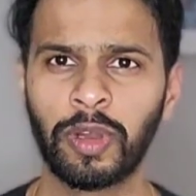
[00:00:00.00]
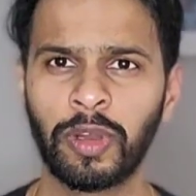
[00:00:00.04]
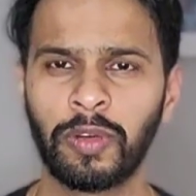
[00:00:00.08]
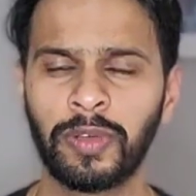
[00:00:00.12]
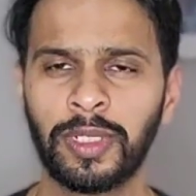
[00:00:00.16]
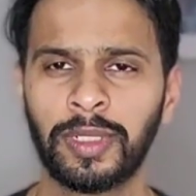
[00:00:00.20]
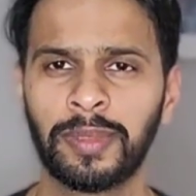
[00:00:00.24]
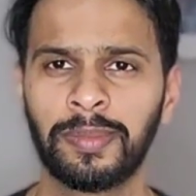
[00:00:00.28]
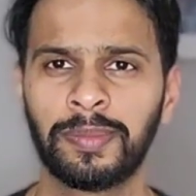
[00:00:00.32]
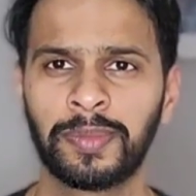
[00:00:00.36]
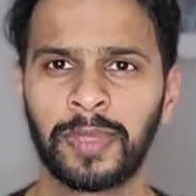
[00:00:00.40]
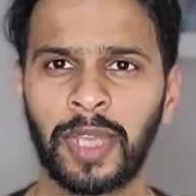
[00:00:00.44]

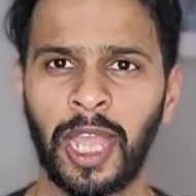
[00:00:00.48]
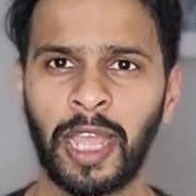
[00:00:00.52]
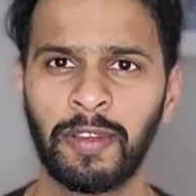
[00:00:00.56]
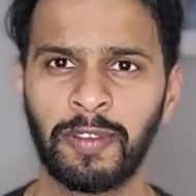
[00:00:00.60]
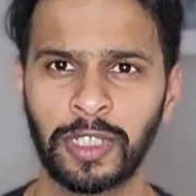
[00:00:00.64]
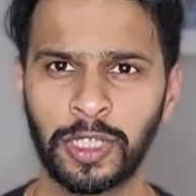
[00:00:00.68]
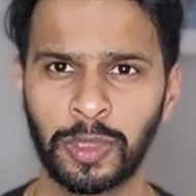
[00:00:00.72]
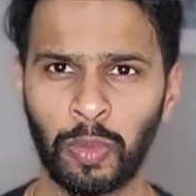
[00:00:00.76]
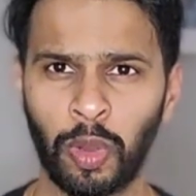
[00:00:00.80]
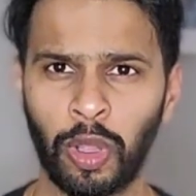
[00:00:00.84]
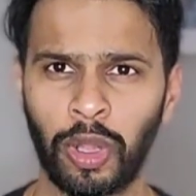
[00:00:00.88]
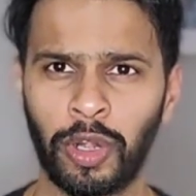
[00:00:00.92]
forward, I have
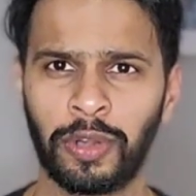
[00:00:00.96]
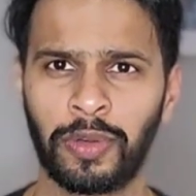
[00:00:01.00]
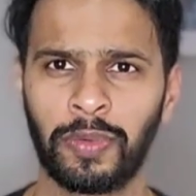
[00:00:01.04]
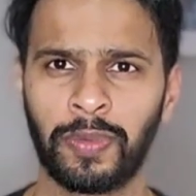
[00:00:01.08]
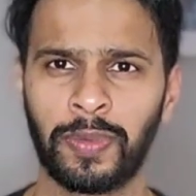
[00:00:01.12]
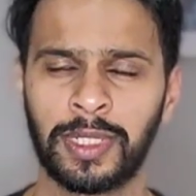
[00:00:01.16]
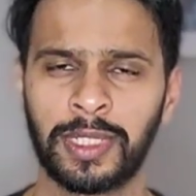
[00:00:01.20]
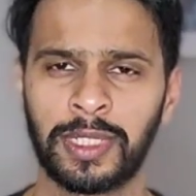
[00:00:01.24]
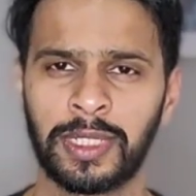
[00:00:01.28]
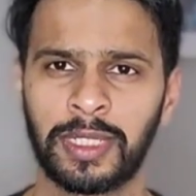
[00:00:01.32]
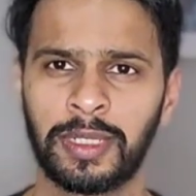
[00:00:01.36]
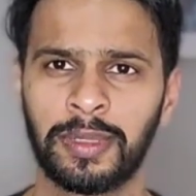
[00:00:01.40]
a small
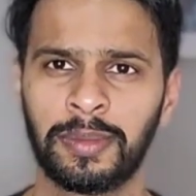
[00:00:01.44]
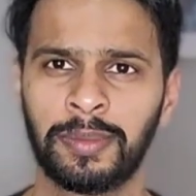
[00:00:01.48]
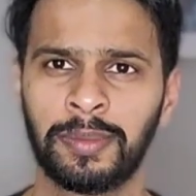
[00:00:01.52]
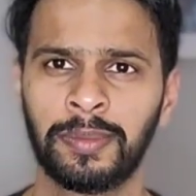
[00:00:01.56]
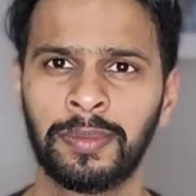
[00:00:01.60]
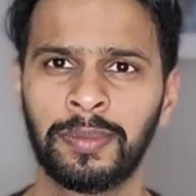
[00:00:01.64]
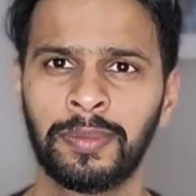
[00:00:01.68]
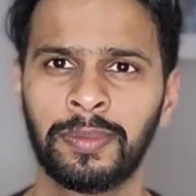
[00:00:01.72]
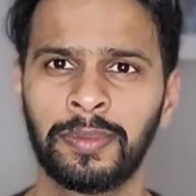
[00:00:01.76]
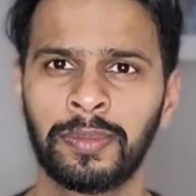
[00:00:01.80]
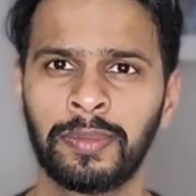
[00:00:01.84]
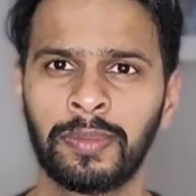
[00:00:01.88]
request.
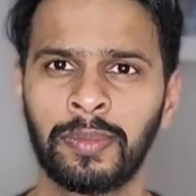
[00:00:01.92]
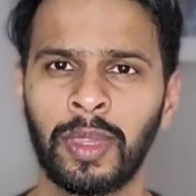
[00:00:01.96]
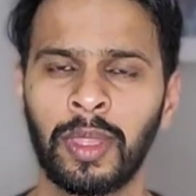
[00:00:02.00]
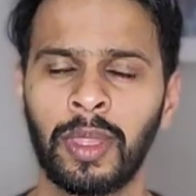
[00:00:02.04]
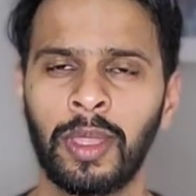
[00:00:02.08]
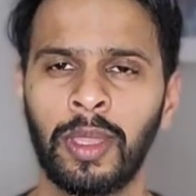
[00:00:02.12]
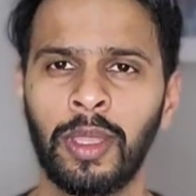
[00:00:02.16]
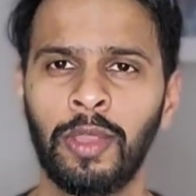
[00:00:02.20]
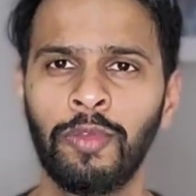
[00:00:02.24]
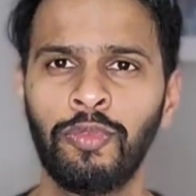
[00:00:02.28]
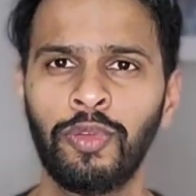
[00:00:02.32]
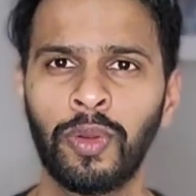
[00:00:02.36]

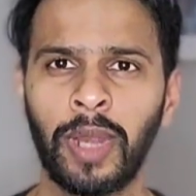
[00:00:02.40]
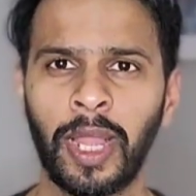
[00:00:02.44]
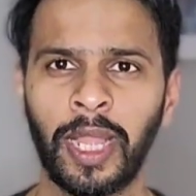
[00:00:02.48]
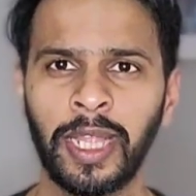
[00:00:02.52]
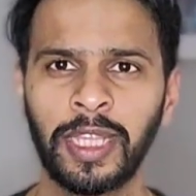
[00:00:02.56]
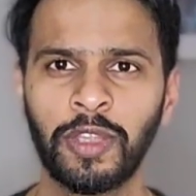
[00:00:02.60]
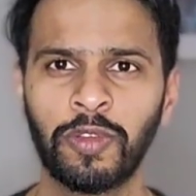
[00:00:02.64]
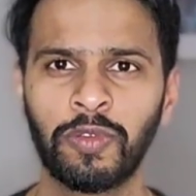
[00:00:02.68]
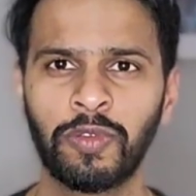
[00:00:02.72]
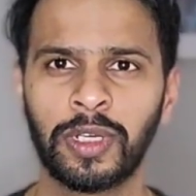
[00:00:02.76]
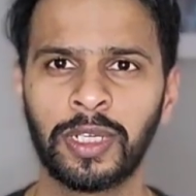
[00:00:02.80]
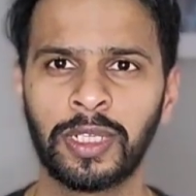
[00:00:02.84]
If you
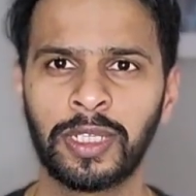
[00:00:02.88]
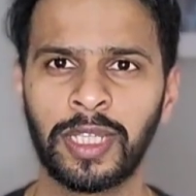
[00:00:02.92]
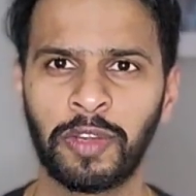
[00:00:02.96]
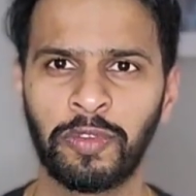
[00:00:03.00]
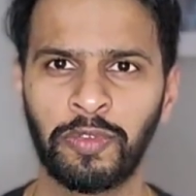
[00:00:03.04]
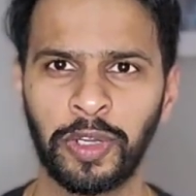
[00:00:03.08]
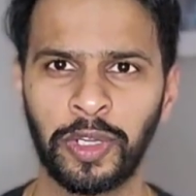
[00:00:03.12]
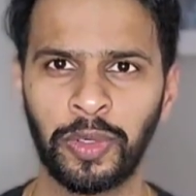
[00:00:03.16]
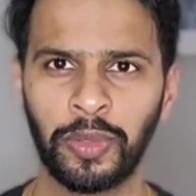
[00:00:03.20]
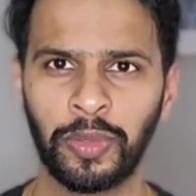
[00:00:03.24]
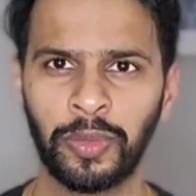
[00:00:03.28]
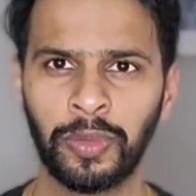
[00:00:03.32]
like the work that
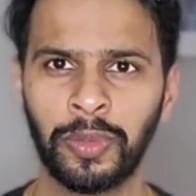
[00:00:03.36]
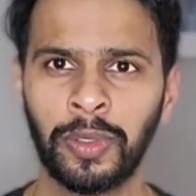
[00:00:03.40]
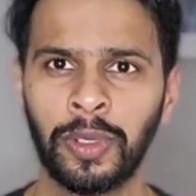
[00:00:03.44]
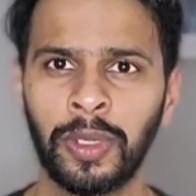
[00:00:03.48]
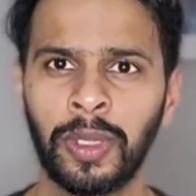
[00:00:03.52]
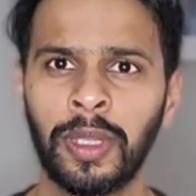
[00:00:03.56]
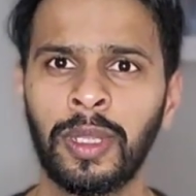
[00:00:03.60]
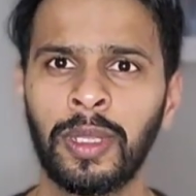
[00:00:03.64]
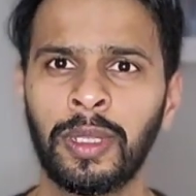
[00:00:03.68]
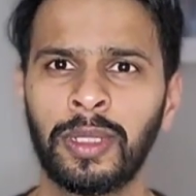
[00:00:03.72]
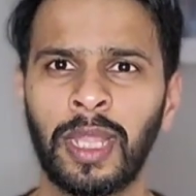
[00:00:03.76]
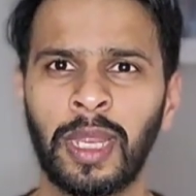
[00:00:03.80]
we do,
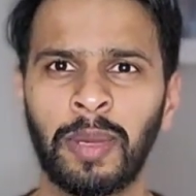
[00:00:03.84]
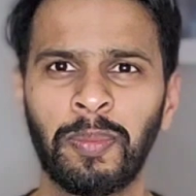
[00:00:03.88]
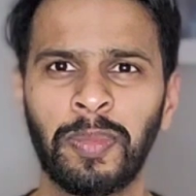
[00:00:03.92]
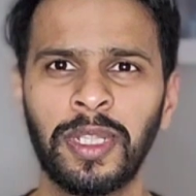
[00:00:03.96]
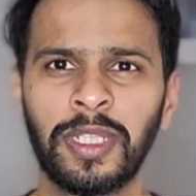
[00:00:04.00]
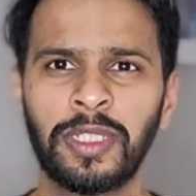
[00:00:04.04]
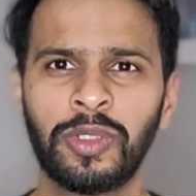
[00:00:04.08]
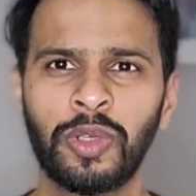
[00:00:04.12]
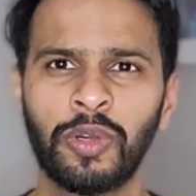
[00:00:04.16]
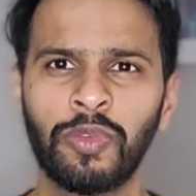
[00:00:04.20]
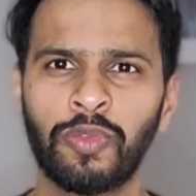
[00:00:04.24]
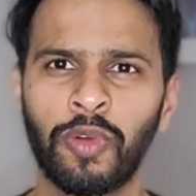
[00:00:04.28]
then
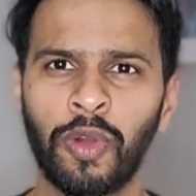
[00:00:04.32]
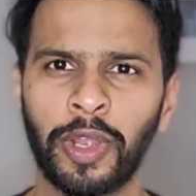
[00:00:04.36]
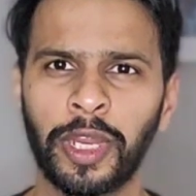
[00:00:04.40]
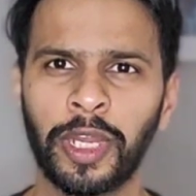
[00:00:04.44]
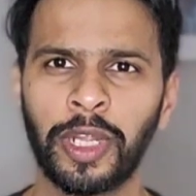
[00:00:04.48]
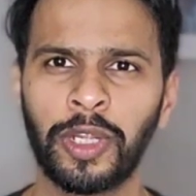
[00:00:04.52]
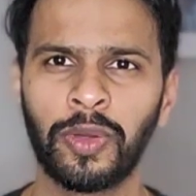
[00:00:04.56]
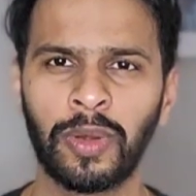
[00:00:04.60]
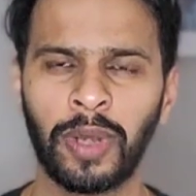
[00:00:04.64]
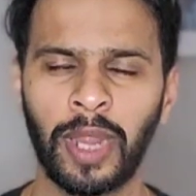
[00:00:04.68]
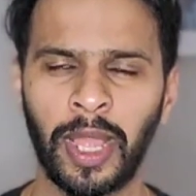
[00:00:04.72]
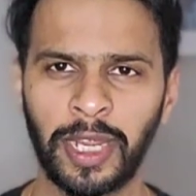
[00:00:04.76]
please don't
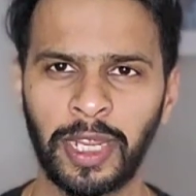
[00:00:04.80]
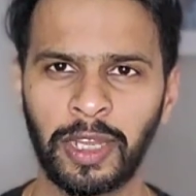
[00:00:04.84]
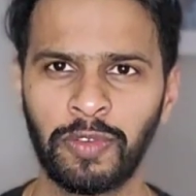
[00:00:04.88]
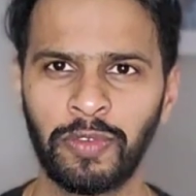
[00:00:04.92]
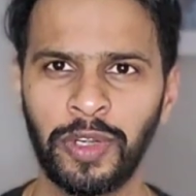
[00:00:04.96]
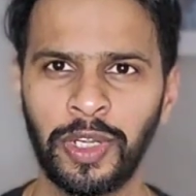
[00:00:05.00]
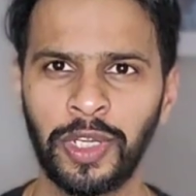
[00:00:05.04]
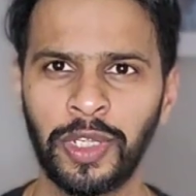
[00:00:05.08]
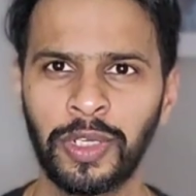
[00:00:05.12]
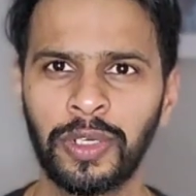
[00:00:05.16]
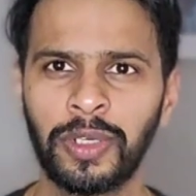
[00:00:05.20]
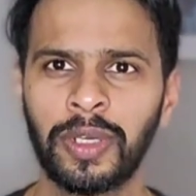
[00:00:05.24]
forget to like our
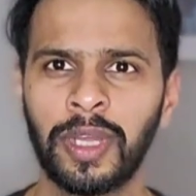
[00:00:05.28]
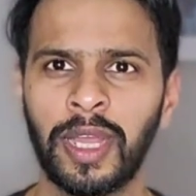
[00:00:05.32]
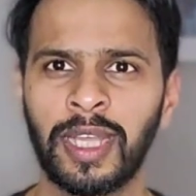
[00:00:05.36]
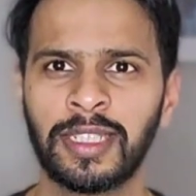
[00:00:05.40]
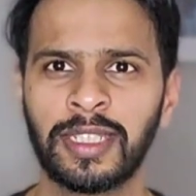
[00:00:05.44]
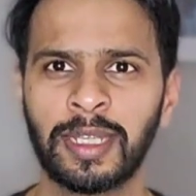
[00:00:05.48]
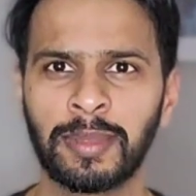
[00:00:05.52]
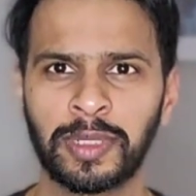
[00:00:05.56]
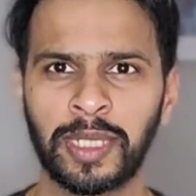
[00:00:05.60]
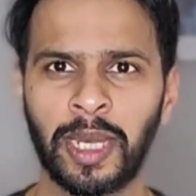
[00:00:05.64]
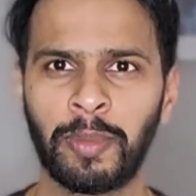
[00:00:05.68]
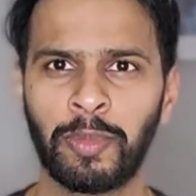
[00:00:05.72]
video and
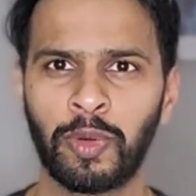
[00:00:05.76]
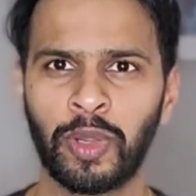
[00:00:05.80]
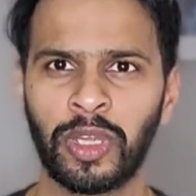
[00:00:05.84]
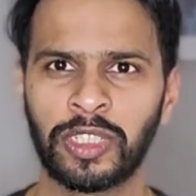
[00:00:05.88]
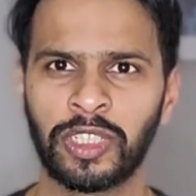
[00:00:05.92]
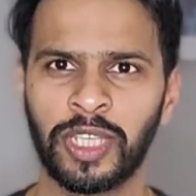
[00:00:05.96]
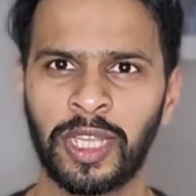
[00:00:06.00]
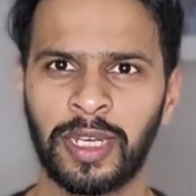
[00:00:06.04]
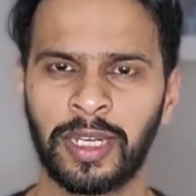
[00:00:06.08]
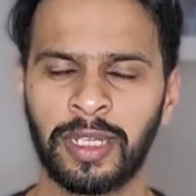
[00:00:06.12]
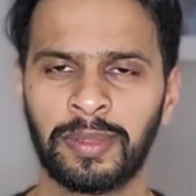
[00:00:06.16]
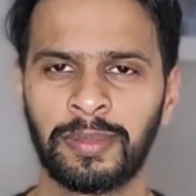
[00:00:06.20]
subscribe to our
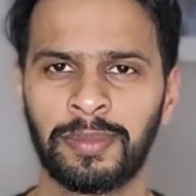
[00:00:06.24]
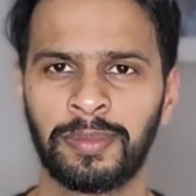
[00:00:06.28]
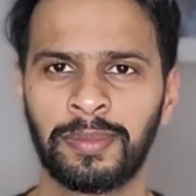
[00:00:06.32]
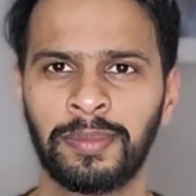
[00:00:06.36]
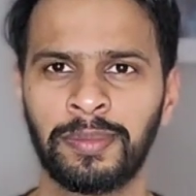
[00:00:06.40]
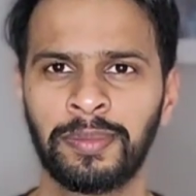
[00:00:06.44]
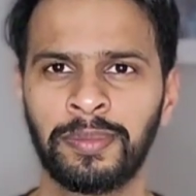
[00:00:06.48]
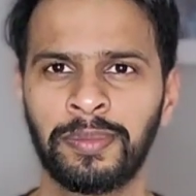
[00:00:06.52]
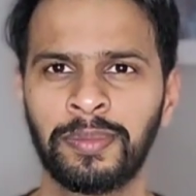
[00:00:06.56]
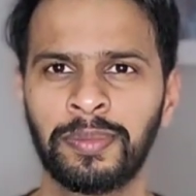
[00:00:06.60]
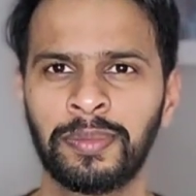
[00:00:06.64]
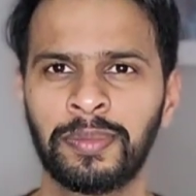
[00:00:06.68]
channel.
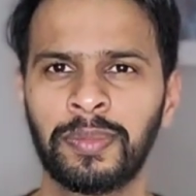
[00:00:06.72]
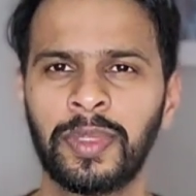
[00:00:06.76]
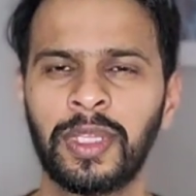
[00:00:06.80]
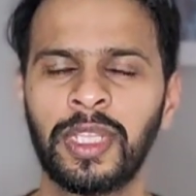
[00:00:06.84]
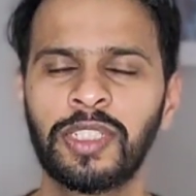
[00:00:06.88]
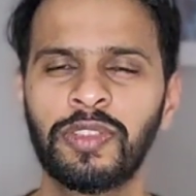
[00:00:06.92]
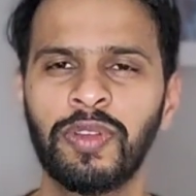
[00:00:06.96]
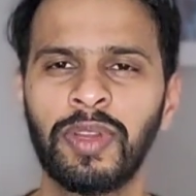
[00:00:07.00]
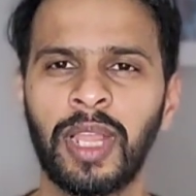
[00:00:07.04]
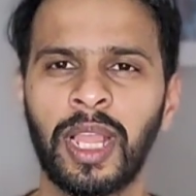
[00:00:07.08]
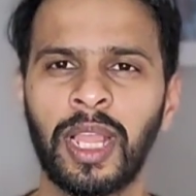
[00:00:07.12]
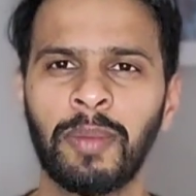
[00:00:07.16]

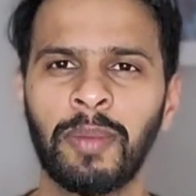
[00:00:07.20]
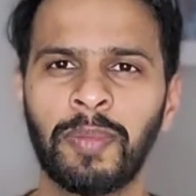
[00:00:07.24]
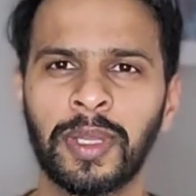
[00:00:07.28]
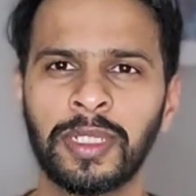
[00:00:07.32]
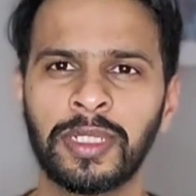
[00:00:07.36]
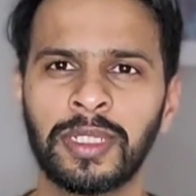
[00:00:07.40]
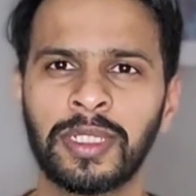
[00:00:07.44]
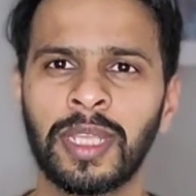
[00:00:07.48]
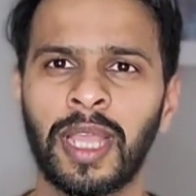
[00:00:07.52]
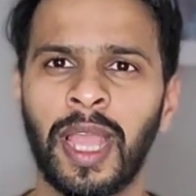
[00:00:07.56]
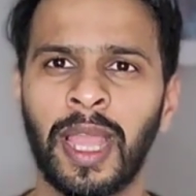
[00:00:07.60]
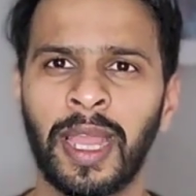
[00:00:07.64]
This will help
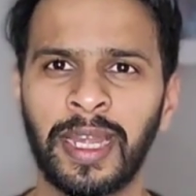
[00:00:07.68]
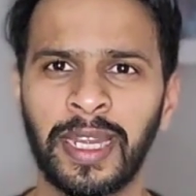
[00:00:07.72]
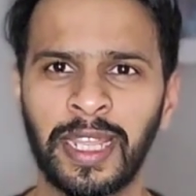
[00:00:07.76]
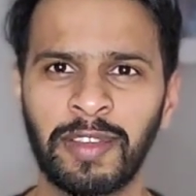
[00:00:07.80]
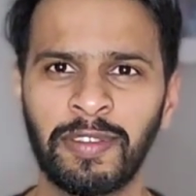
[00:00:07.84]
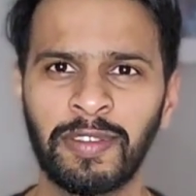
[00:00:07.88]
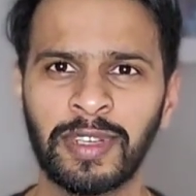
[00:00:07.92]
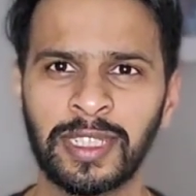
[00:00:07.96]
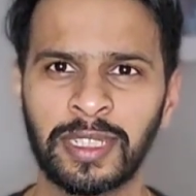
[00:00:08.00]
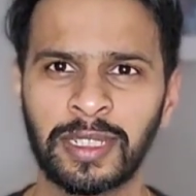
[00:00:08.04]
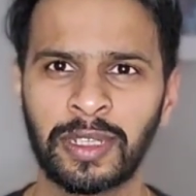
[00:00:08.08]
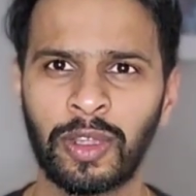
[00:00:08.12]
us and
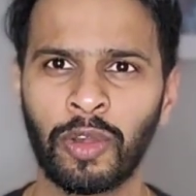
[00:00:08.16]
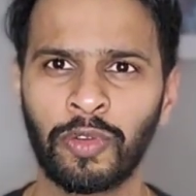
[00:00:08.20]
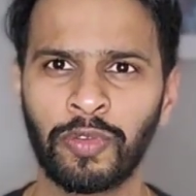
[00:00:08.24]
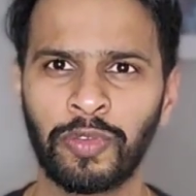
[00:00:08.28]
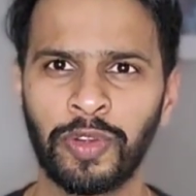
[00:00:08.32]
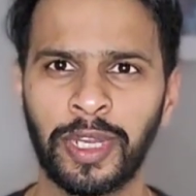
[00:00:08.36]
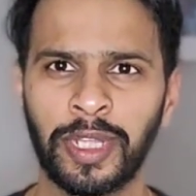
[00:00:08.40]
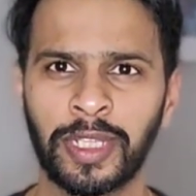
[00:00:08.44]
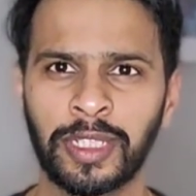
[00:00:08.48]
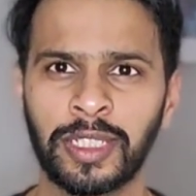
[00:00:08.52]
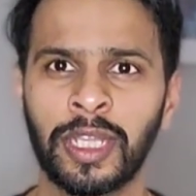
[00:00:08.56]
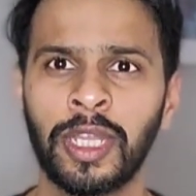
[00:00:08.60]
give us the
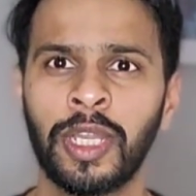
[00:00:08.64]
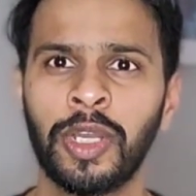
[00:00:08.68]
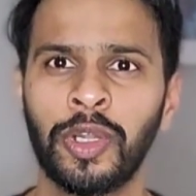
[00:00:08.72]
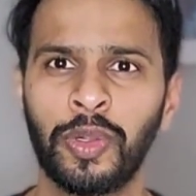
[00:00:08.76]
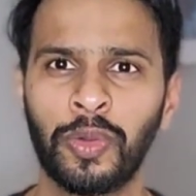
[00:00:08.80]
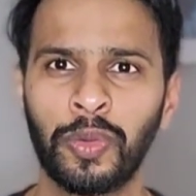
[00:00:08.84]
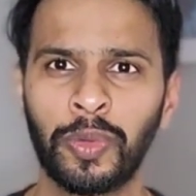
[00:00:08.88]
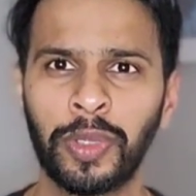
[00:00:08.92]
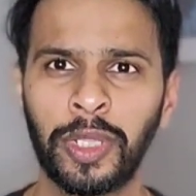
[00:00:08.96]
confidence to